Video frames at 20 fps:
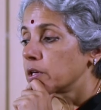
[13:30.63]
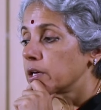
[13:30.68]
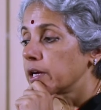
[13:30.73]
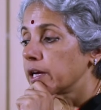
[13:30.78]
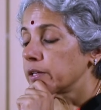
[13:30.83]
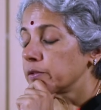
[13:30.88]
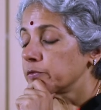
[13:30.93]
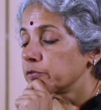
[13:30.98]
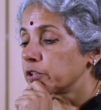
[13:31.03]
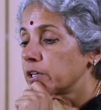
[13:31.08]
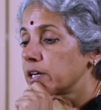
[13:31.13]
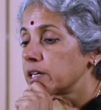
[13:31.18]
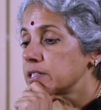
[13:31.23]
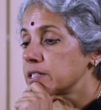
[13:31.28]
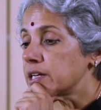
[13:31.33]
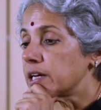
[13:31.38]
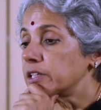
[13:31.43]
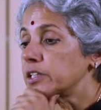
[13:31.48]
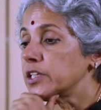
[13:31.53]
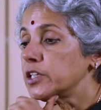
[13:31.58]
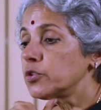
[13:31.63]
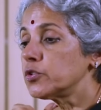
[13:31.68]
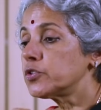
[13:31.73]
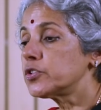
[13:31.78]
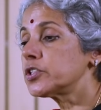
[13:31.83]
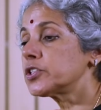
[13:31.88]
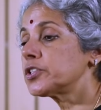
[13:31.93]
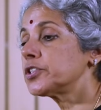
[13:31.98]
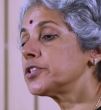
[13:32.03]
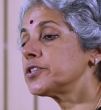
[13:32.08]
And for us,
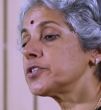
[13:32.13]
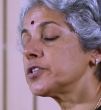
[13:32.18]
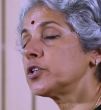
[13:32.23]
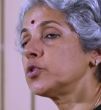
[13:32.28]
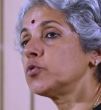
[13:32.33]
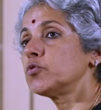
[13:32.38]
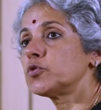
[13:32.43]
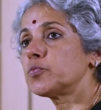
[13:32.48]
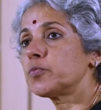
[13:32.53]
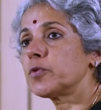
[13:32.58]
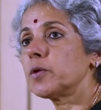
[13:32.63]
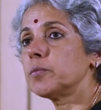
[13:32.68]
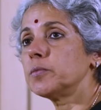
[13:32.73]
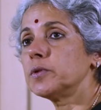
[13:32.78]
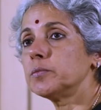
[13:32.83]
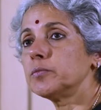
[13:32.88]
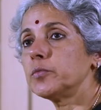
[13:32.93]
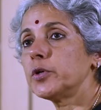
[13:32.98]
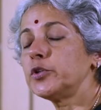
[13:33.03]
undernutrition is a huge problem.